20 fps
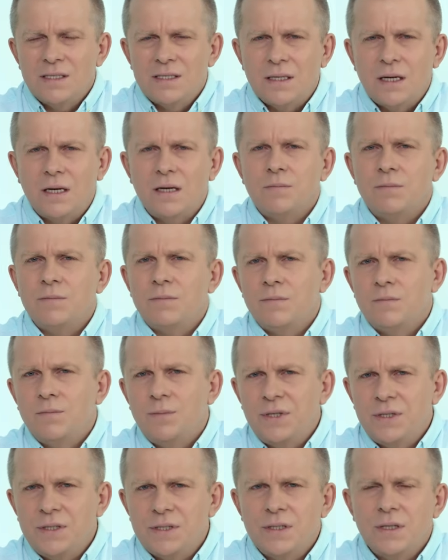
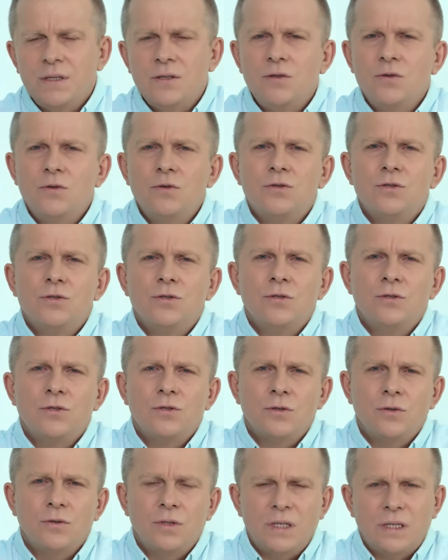yourself admit that you are
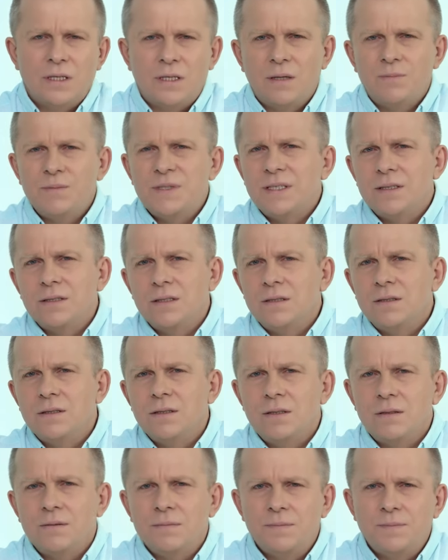a slave of
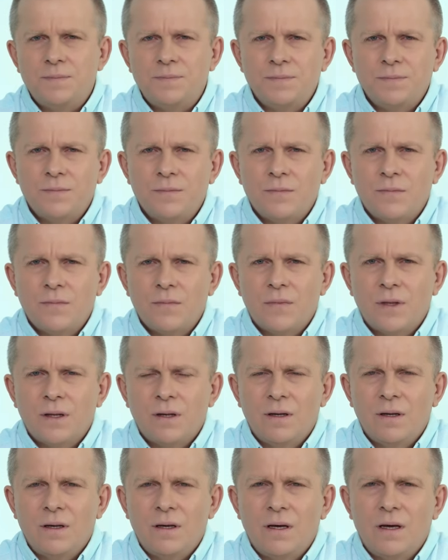Satan.
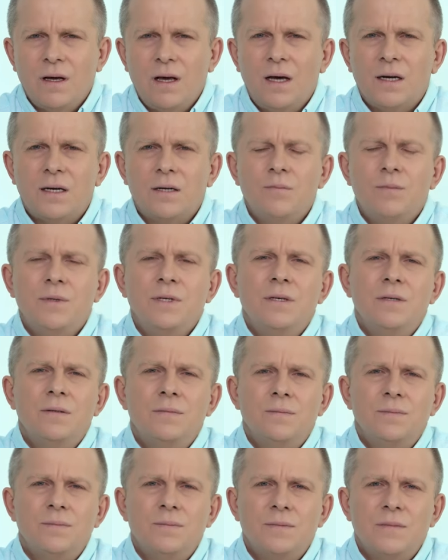Meanwhile,
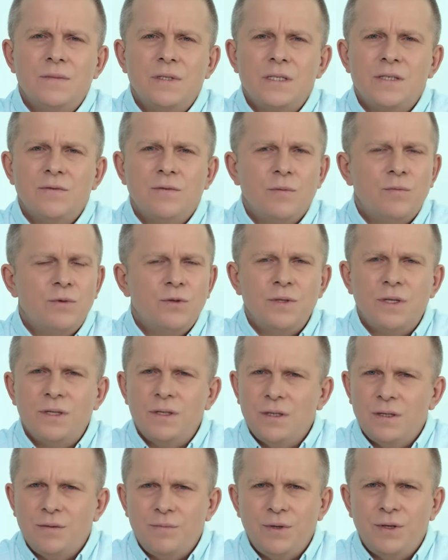slaves do not have
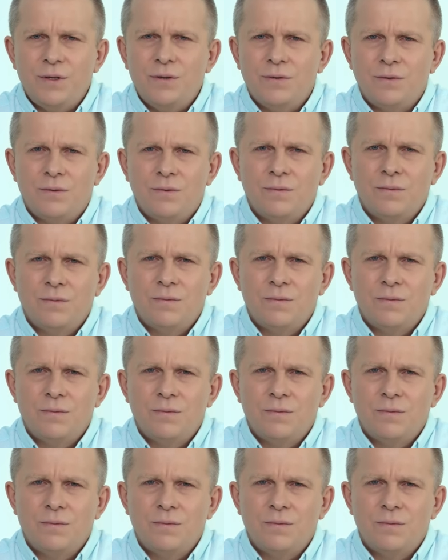freedom.